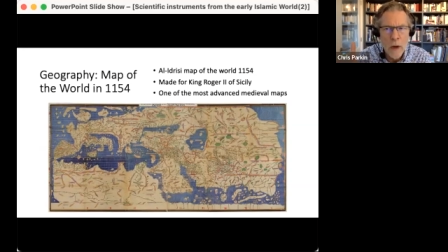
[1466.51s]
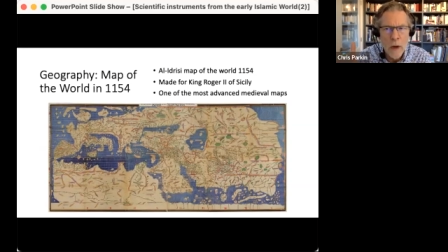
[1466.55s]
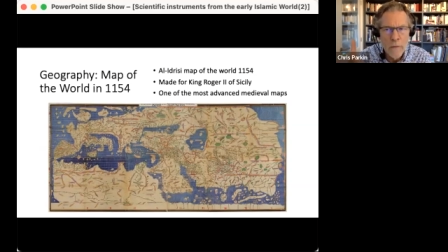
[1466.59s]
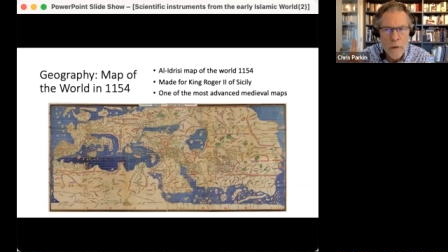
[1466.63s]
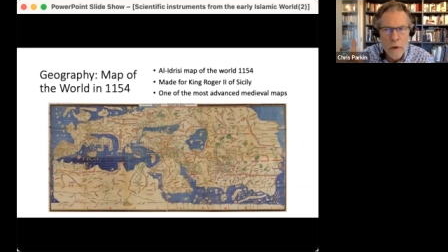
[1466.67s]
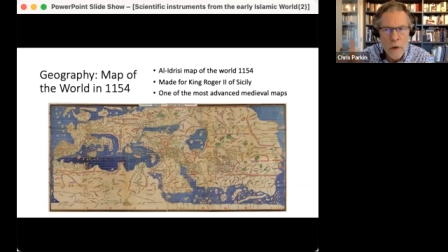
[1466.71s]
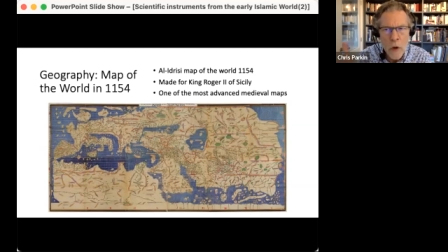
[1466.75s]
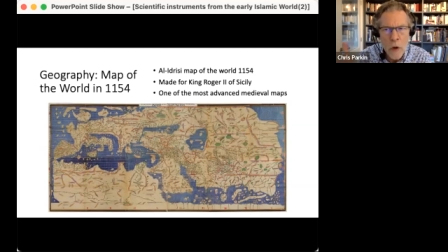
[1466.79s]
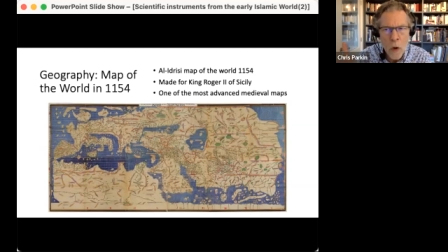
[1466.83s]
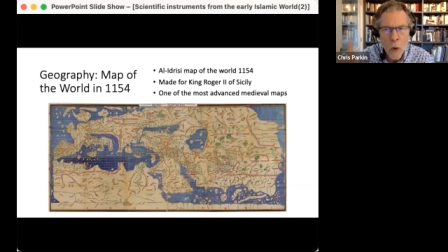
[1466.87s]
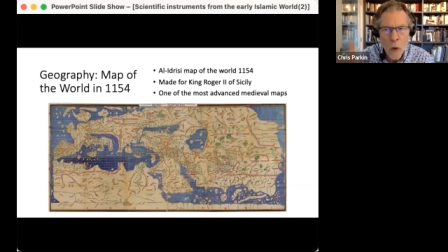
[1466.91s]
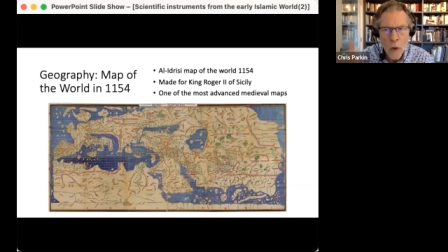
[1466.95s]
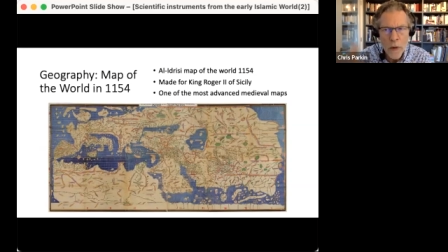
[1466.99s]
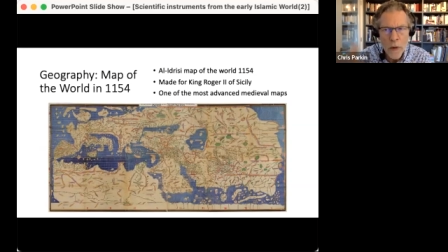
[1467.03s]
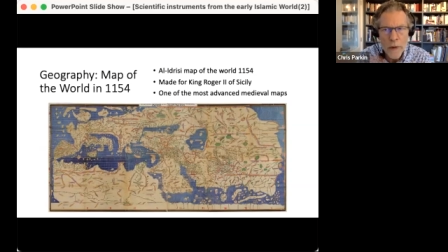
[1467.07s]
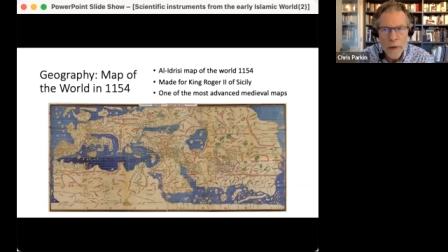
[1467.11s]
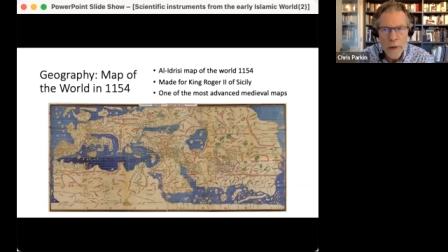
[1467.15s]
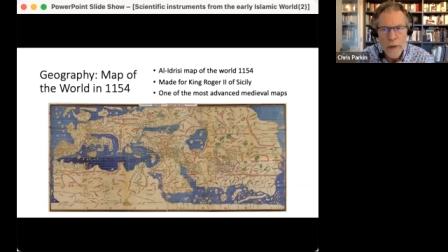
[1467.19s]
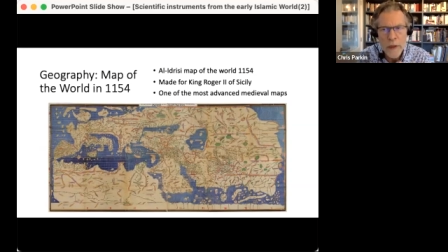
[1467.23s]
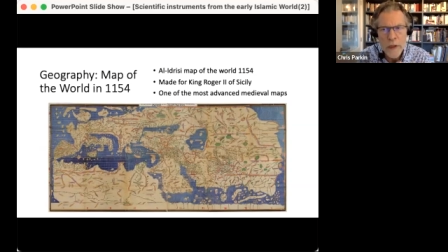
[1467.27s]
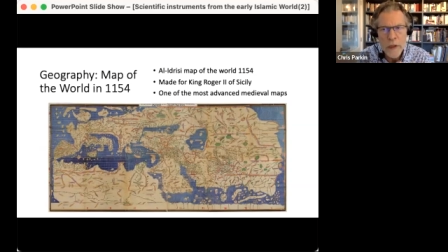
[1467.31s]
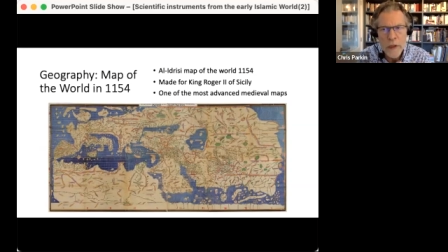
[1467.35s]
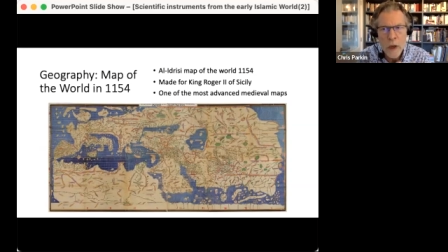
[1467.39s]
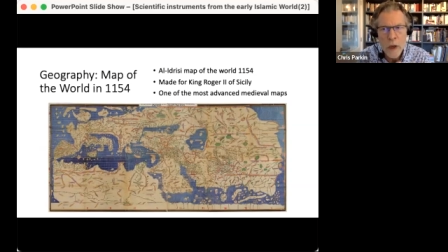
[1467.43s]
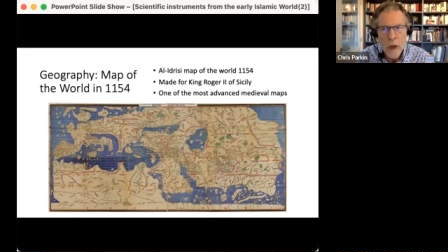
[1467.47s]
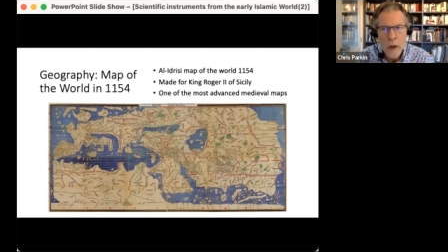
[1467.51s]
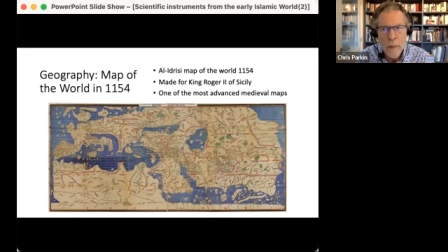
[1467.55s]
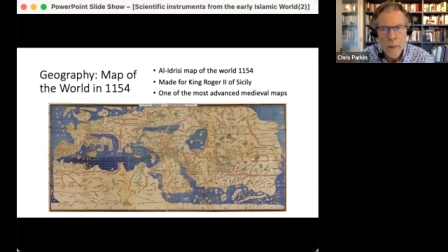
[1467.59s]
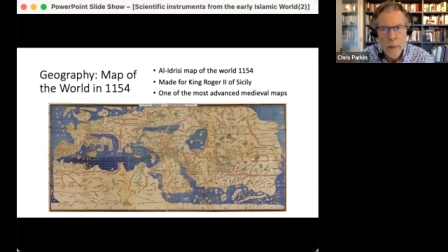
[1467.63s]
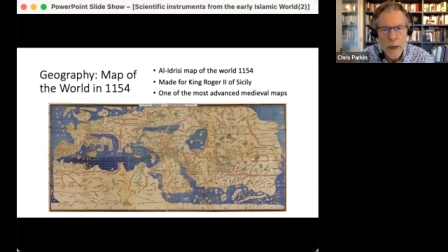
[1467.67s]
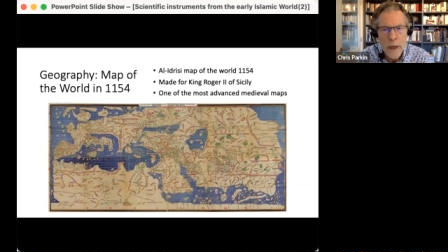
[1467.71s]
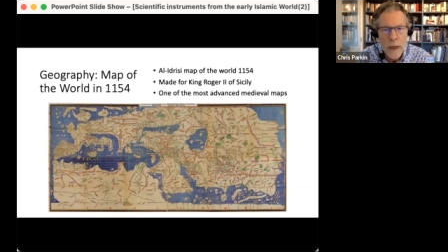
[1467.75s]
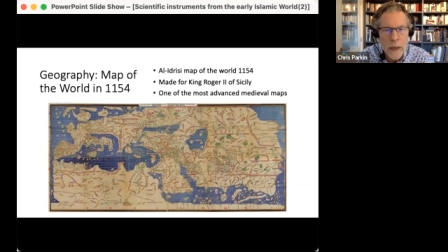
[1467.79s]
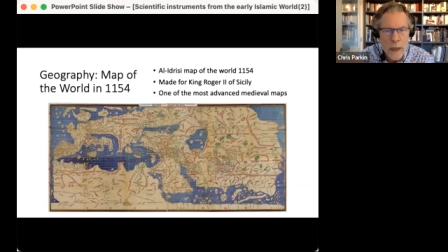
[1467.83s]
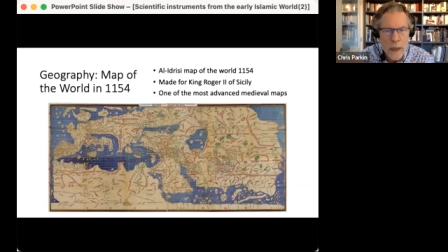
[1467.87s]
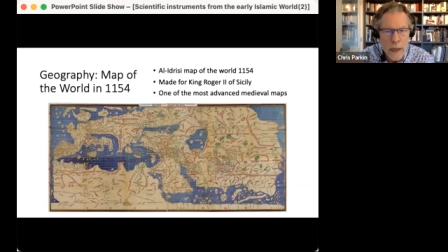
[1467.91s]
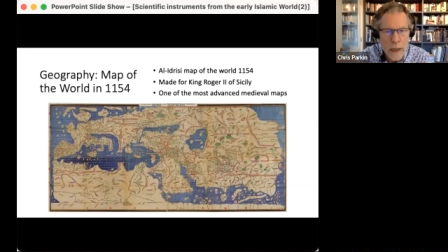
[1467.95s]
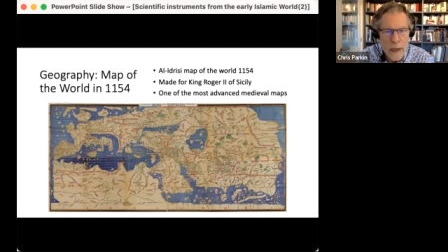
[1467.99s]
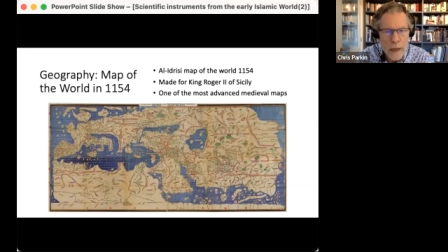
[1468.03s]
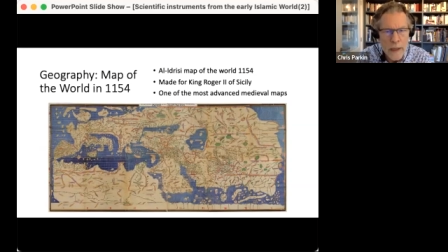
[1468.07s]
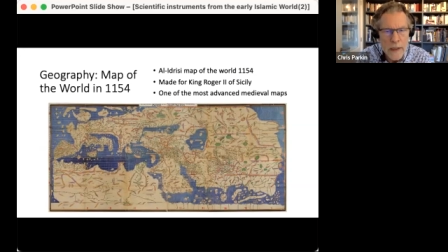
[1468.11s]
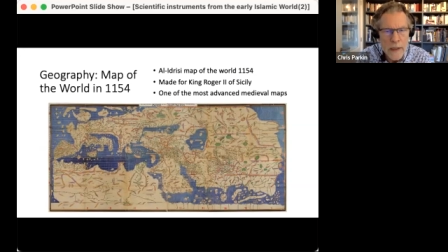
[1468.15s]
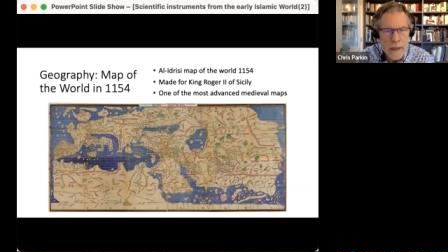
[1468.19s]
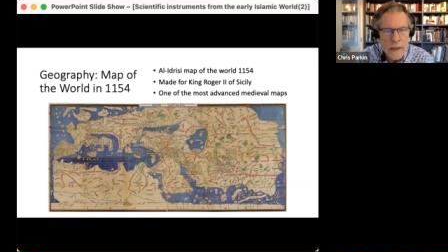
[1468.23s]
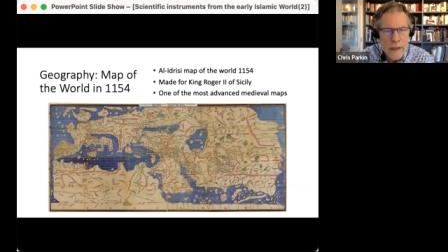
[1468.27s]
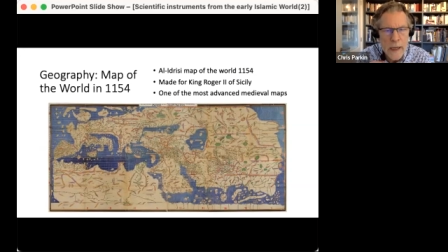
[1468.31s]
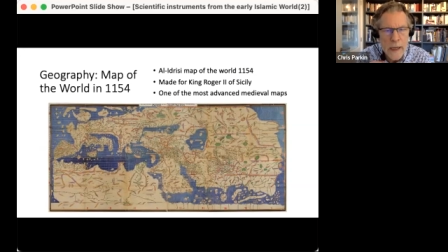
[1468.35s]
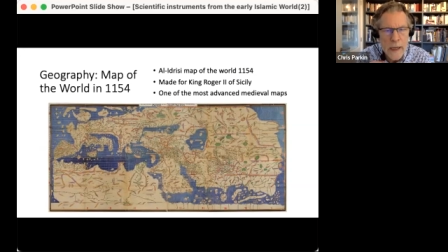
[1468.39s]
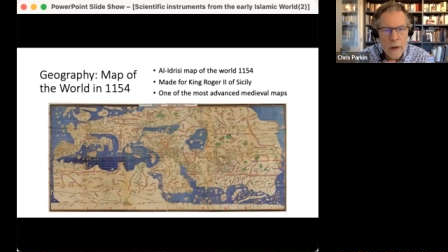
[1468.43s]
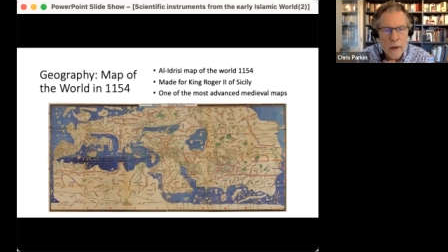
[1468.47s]
of north at the top and
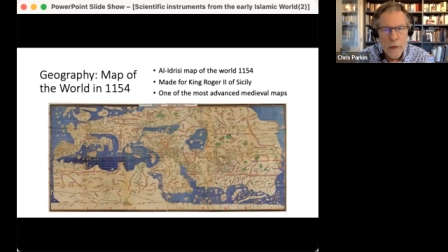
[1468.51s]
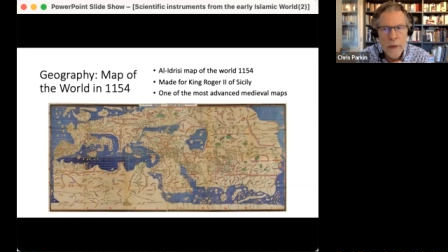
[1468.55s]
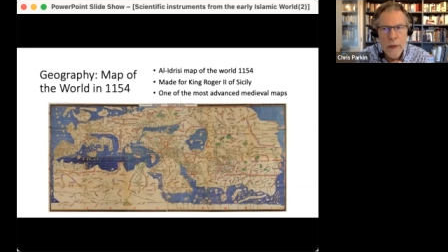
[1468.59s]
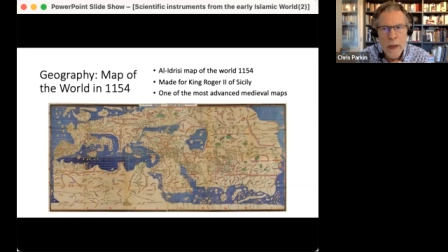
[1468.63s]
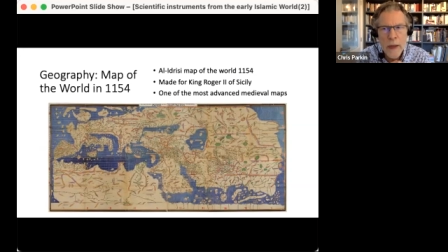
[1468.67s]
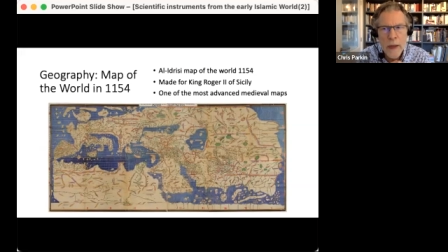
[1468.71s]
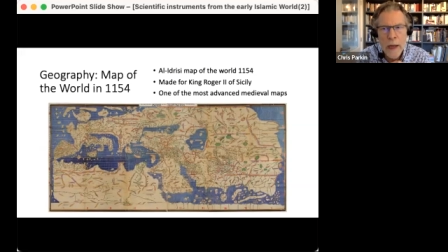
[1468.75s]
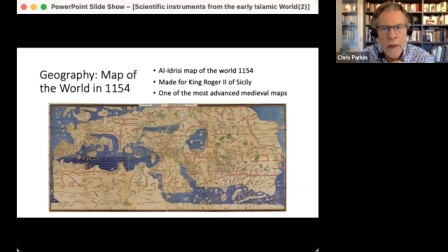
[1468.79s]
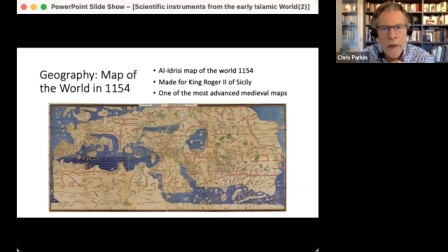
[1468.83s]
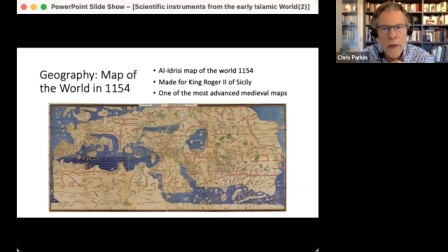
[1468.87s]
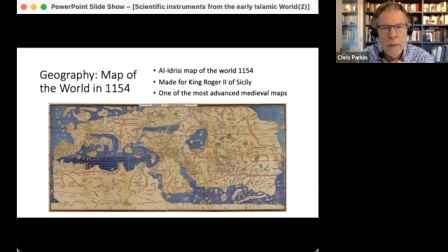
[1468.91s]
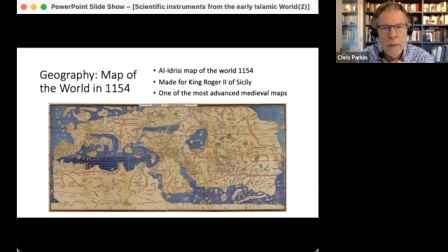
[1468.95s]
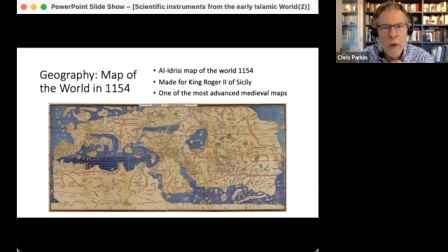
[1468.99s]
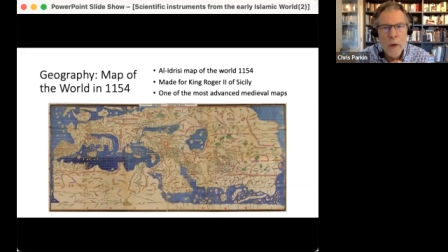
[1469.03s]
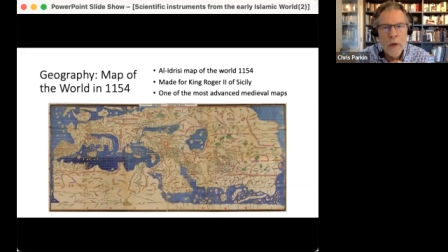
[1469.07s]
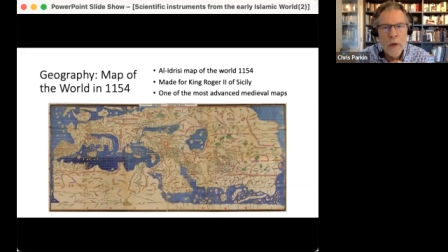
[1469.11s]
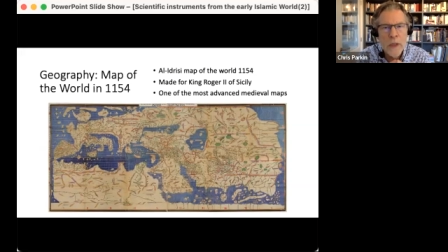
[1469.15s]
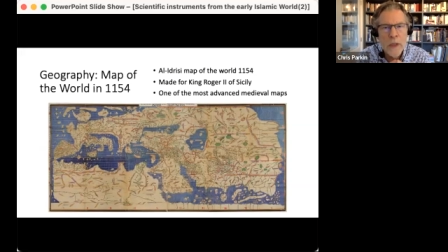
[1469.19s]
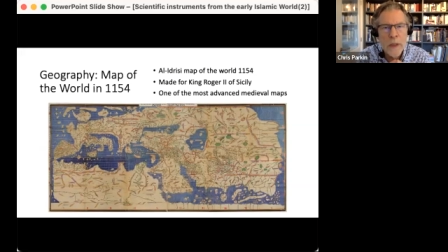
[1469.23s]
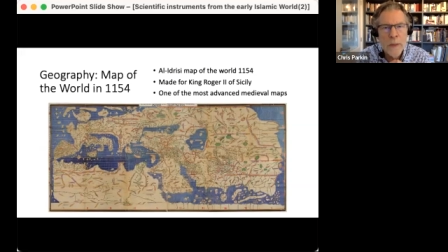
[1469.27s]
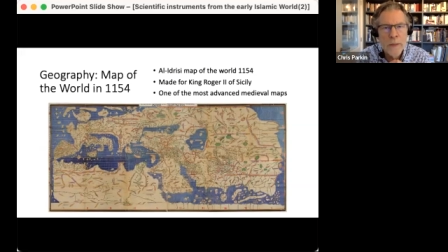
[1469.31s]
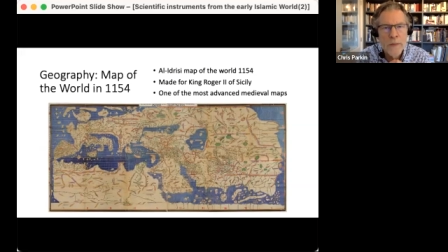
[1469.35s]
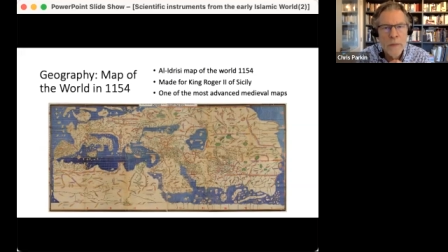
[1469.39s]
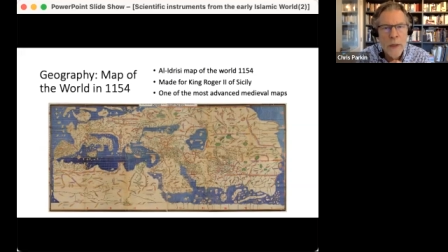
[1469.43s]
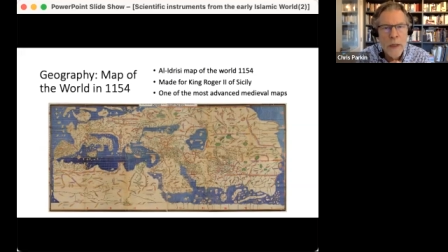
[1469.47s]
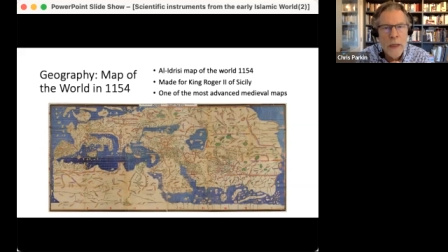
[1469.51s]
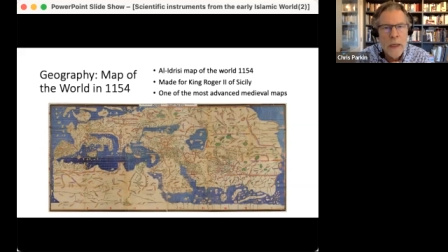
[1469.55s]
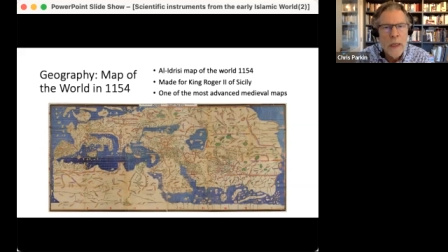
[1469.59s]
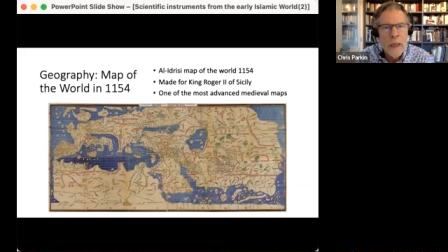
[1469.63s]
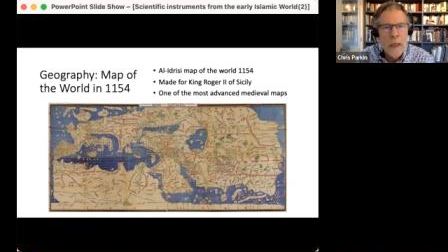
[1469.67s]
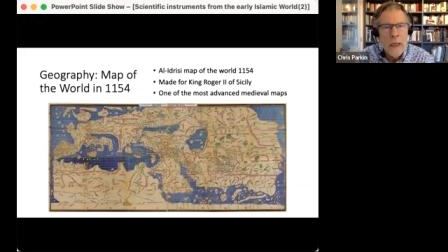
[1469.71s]
south at the bottom